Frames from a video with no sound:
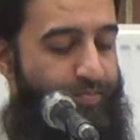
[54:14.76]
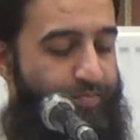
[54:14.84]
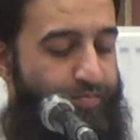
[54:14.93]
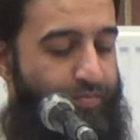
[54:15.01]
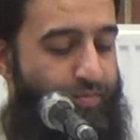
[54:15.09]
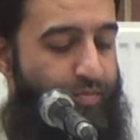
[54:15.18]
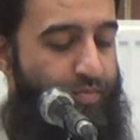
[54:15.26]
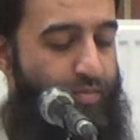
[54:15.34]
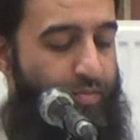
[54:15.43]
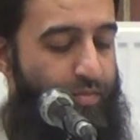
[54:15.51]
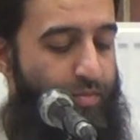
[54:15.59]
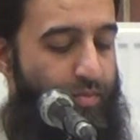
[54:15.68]

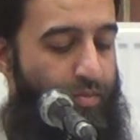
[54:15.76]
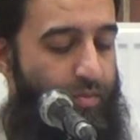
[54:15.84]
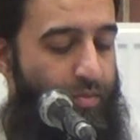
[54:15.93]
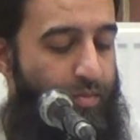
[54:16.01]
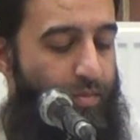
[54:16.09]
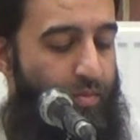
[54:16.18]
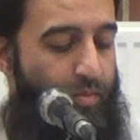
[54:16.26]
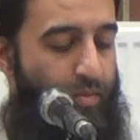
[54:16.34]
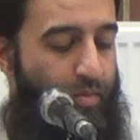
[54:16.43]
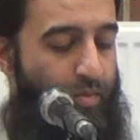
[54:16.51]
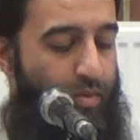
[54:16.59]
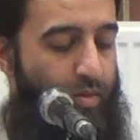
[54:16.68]

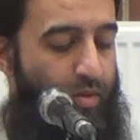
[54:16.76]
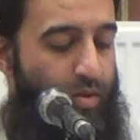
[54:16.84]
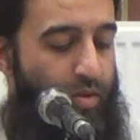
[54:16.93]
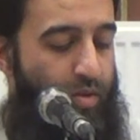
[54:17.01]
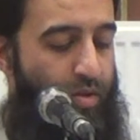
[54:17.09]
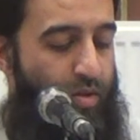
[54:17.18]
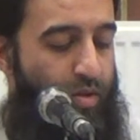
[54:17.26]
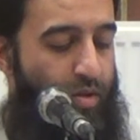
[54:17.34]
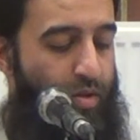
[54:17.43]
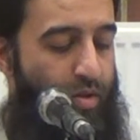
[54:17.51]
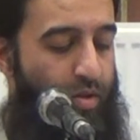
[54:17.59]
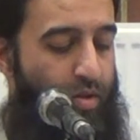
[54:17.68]

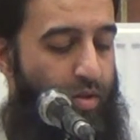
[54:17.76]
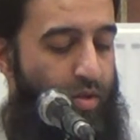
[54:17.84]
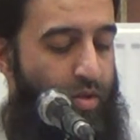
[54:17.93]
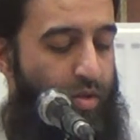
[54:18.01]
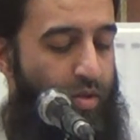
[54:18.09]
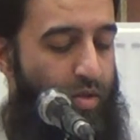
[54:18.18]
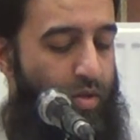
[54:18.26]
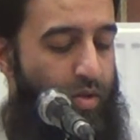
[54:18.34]
(silence)